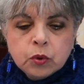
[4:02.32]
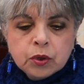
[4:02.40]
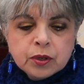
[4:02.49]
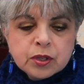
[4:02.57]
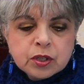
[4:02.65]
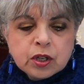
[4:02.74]

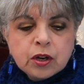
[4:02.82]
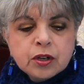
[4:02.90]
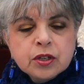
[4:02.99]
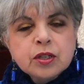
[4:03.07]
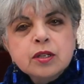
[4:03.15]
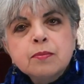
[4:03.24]
word
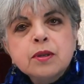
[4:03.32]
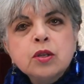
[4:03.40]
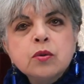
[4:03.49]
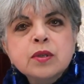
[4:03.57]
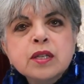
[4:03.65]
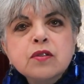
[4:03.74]
started to be
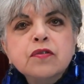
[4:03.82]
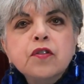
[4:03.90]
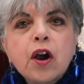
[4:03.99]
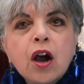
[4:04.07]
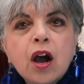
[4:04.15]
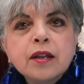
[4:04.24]
used as
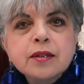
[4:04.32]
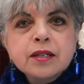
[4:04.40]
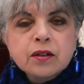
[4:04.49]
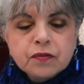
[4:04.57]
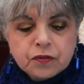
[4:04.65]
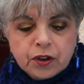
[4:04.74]
fra
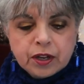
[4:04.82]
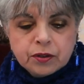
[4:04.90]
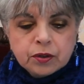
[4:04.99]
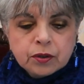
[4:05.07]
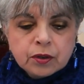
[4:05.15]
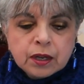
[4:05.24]
instead of
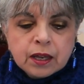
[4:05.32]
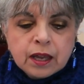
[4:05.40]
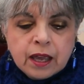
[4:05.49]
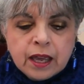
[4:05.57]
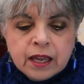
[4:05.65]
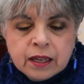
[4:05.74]
frater.
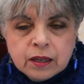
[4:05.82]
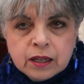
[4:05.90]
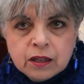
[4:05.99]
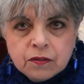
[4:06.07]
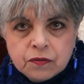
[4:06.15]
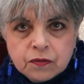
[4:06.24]
And
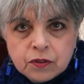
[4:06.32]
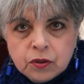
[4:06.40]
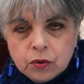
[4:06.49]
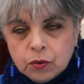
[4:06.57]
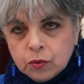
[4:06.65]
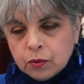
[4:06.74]
if
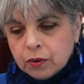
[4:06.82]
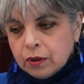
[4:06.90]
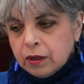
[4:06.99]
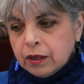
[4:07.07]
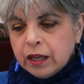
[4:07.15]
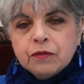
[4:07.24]
you
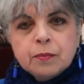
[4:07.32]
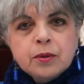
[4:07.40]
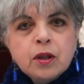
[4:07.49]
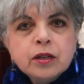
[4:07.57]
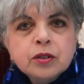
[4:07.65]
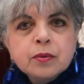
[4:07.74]
ever
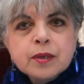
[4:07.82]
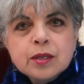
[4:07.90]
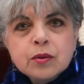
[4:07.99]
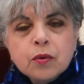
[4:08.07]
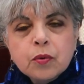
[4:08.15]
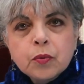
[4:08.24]
belong to a
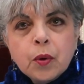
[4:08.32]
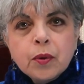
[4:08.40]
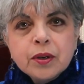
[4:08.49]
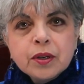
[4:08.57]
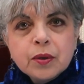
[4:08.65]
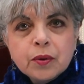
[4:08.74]

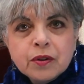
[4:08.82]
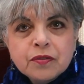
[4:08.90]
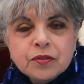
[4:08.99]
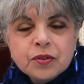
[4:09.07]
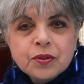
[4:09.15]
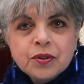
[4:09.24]
sorority or a
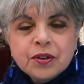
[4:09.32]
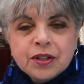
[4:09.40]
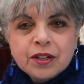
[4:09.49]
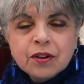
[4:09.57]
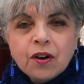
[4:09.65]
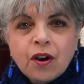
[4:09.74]

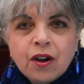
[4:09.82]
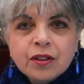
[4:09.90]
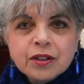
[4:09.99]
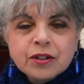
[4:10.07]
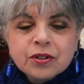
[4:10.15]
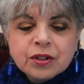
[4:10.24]
fraternity in
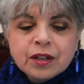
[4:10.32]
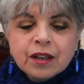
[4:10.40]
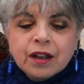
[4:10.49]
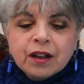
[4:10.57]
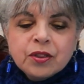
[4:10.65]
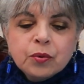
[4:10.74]
college,
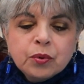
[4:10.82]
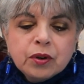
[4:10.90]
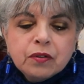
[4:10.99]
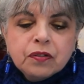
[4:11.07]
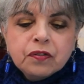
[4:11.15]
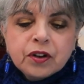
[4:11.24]
the
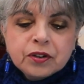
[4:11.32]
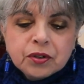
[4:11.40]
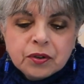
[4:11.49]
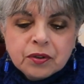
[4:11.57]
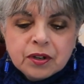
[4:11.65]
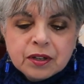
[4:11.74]
word
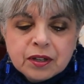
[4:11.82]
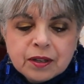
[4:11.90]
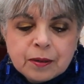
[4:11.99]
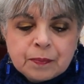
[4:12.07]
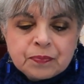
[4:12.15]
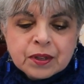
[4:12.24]

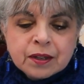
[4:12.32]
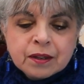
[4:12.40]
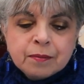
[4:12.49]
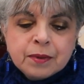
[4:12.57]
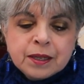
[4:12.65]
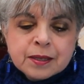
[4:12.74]
fraternity
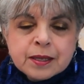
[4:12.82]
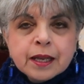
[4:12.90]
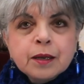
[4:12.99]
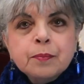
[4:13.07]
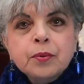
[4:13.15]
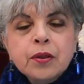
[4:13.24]
means
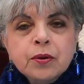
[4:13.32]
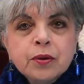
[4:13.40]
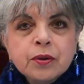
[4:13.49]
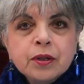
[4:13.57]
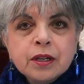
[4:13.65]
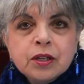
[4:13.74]
like a
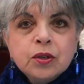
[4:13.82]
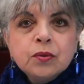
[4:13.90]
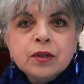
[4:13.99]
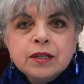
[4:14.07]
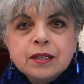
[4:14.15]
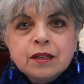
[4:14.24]
brotherhood, a
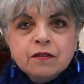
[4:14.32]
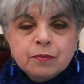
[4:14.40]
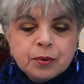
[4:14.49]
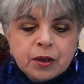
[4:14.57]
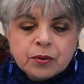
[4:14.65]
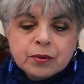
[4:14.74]
unity
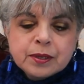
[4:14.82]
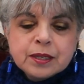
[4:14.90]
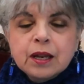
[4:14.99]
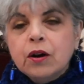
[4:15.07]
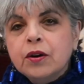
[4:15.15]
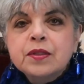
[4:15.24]
of brothers
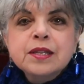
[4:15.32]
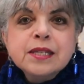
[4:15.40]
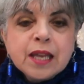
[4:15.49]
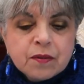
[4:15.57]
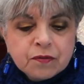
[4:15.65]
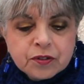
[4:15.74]
that are in the
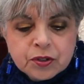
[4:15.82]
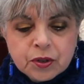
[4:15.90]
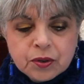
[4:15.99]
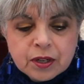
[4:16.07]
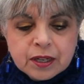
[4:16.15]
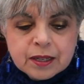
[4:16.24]
same
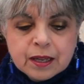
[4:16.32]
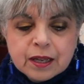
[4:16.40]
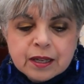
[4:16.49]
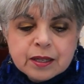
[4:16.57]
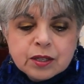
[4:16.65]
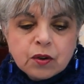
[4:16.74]
fraternity.
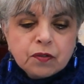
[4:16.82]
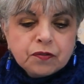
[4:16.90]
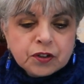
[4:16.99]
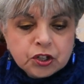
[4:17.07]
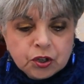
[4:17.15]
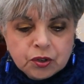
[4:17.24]
So
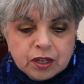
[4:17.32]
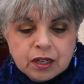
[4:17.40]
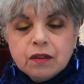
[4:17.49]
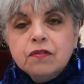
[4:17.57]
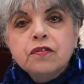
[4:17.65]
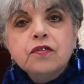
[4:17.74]

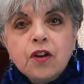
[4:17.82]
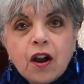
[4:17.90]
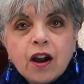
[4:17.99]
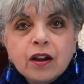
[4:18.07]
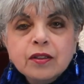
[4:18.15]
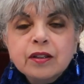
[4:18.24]
fraternity,
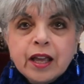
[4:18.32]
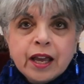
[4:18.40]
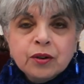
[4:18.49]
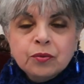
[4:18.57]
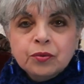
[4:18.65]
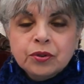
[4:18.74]
fra, the
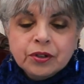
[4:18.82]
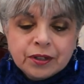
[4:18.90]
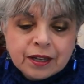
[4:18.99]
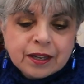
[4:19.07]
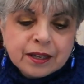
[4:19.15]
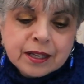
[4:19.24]
Latin
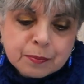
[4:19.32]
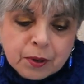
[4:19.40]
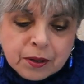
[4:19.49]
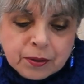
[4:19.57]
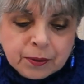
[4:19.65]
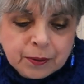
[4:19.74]
root, is
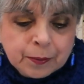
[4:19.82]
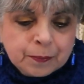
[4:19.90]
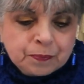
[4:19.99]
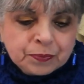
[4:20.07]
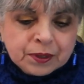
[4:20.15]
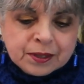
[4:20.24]
brother.
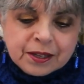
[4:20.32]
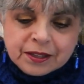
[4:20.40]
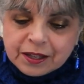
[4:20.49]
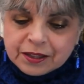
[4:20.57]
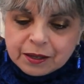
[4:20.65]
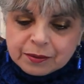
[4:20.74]
So
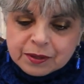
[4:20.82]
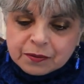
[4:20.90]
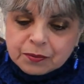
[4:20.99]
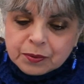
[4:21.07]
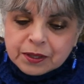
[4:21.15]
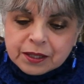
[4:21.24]
I thought that was
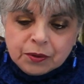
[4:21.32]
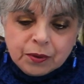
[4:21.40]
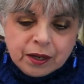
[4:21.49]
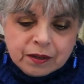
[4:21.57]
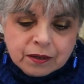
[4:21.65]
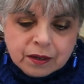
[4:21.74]
a really
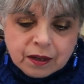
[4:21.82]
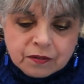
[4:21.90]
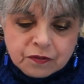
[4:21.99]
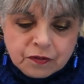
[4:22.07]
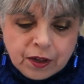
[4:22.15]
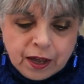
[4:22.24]
great
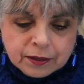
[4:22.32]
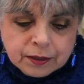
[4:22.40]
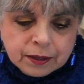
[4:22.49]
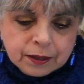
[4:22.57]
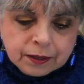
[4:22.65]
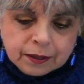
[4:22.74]

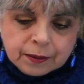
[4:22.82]
fact.